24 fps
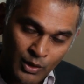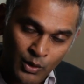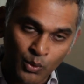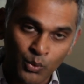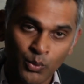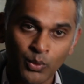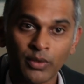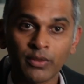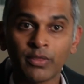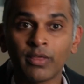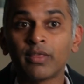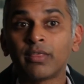
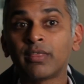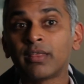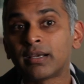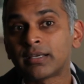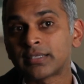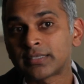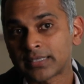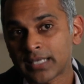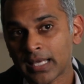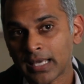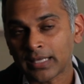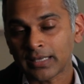whether they're
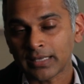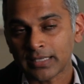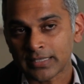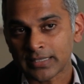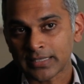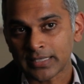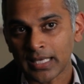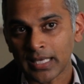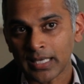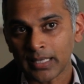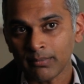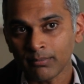staying the
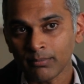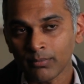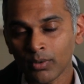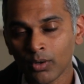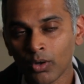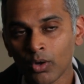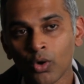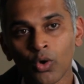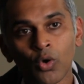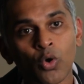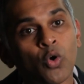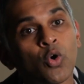same,
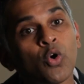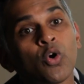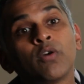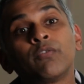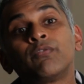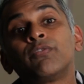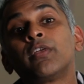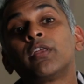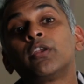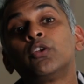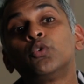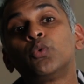or if
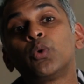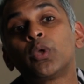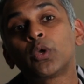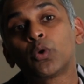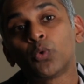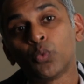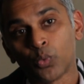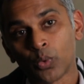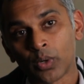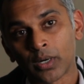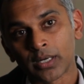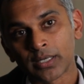they're
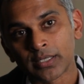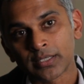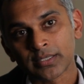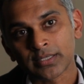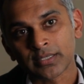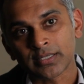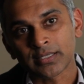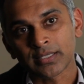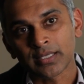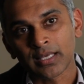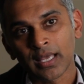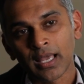doing
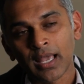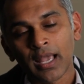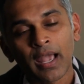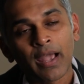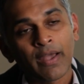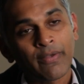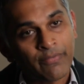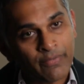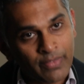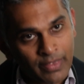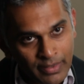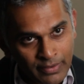worse.
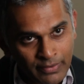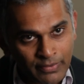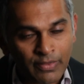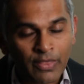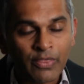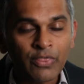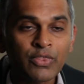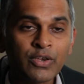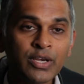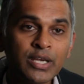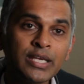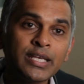And then the
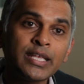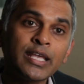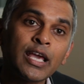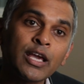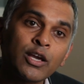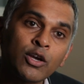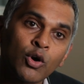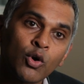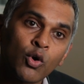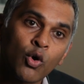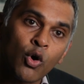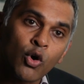3D
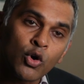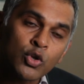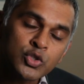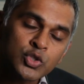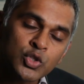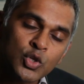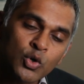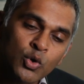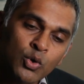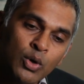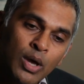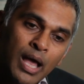echo
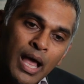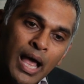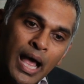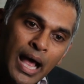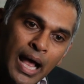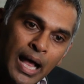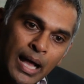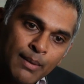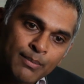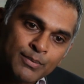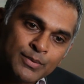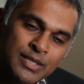also
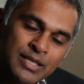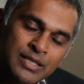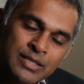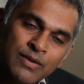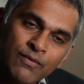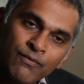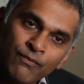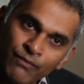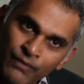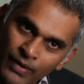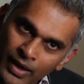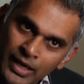helps us
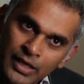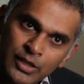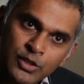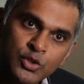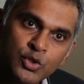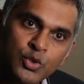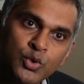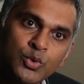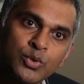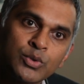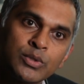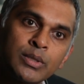
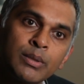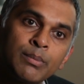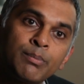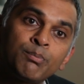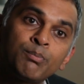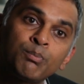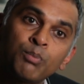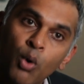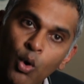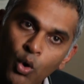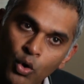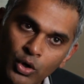fine-tune the
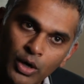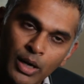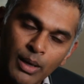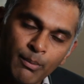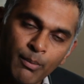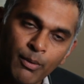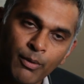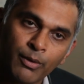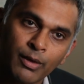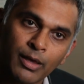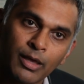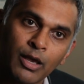
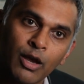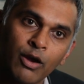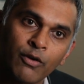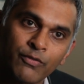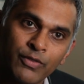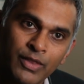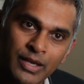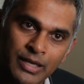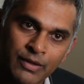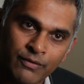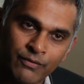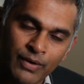programming of
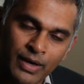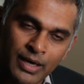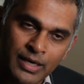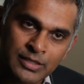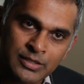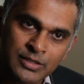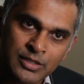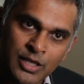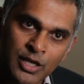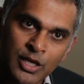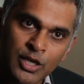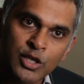the
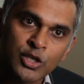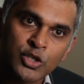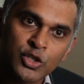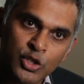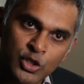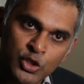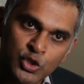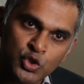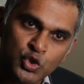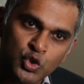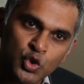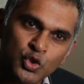device to
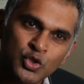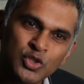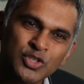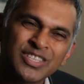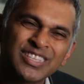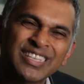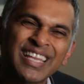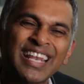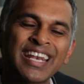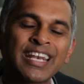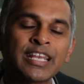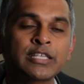ensure
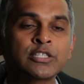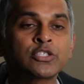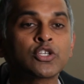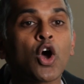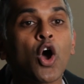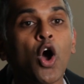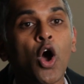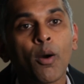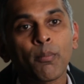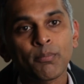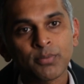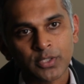that it's
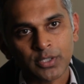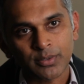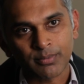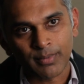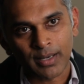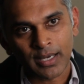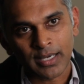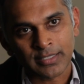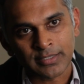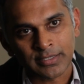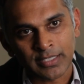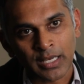
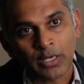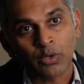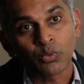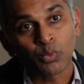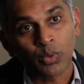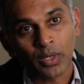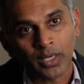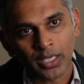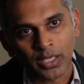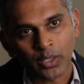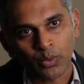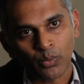optimized and
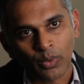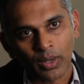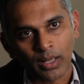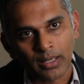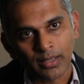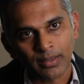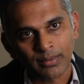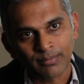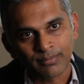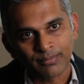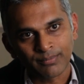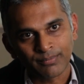working well.